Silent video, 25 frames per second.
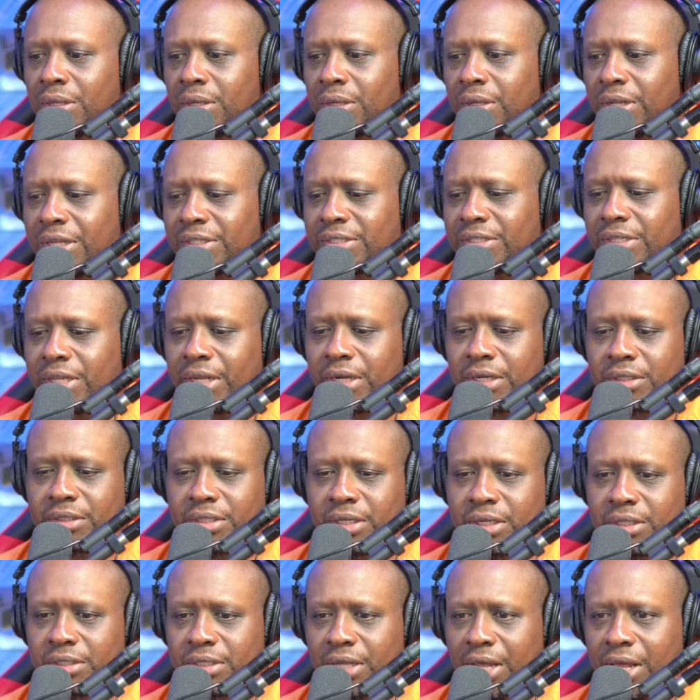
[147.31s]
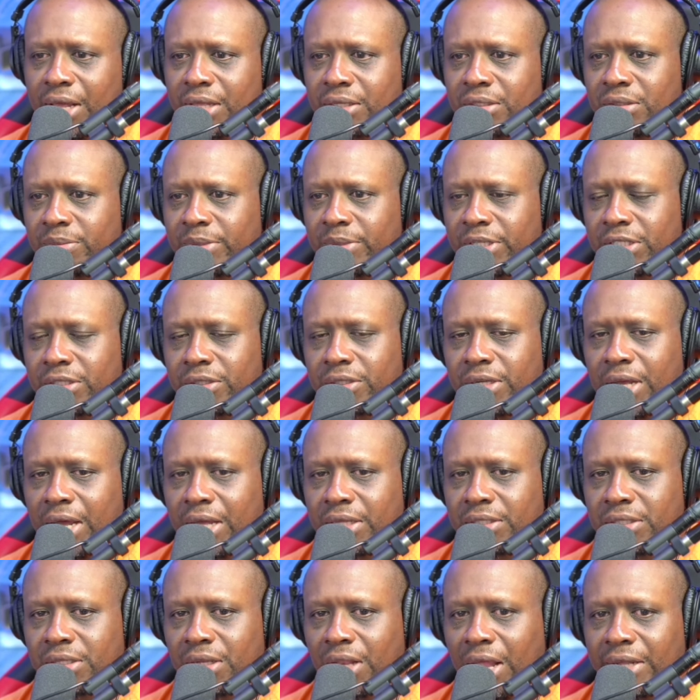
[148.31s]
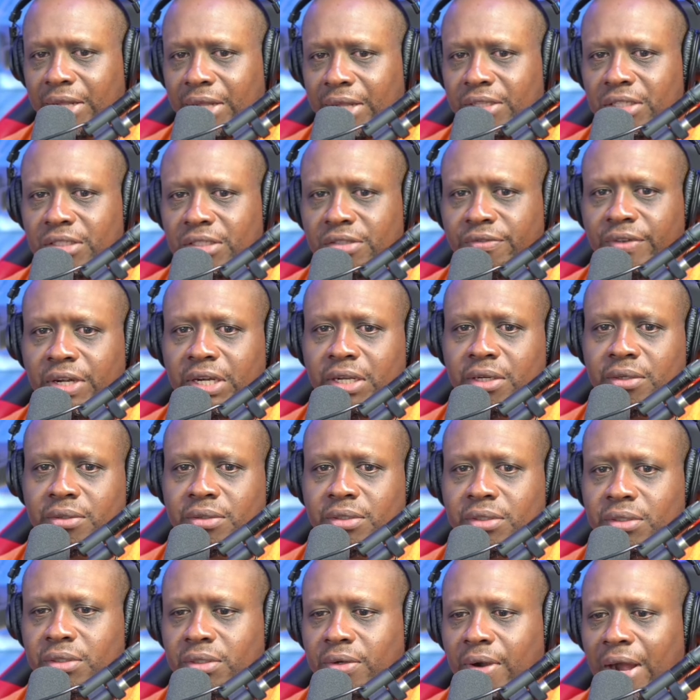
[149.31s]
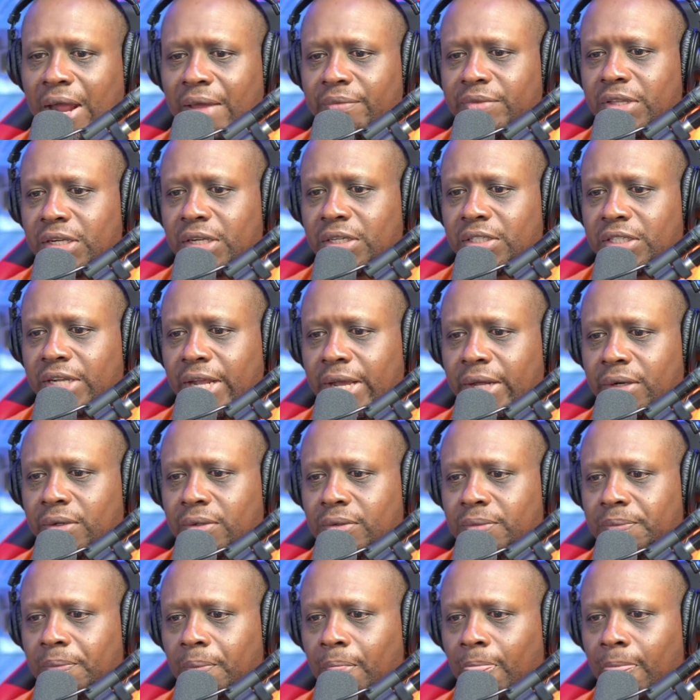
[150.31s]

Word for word: Let's get into this, guys. Make sure you guys like this video, subscribe to the channel,